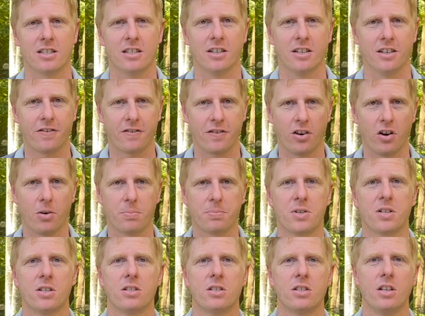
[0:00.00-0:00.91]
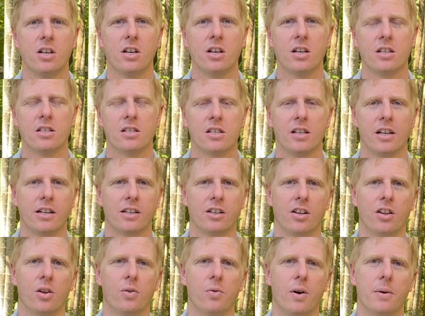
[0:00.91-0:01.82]
the different options that you can select
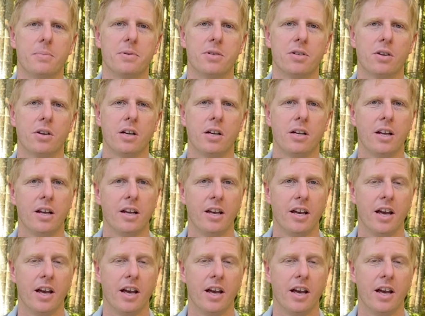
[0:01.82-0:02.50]
on the website,